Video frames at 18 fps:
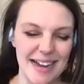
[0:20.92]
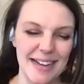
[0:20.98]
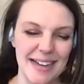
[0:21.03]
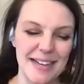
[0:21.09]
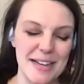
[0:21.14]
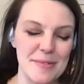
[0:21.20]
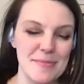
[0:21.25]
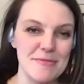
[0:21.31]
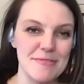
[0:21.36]
I
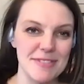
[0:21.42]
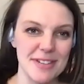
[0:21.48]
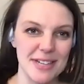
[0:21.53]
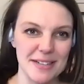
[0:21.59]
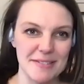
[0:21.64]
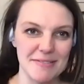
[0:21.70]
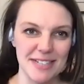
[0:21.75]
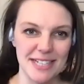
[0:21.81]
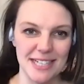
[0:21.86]
am
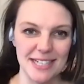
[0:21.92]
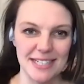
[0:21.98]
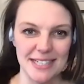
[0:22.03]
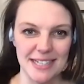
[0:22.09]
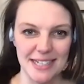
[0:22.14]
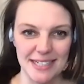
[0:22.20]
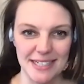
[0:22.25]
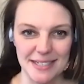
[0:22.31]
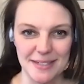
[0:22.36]
really
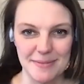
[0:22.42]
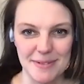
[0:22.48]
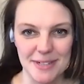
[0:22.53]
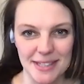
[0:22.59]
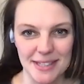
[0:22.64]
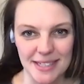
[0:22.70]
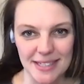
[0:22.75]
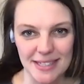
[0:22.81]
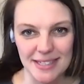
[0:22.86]
excited
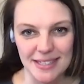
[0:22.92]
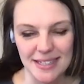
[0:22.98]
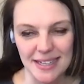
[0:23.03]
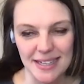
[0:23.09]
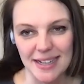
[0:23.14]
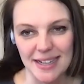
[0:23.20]
about this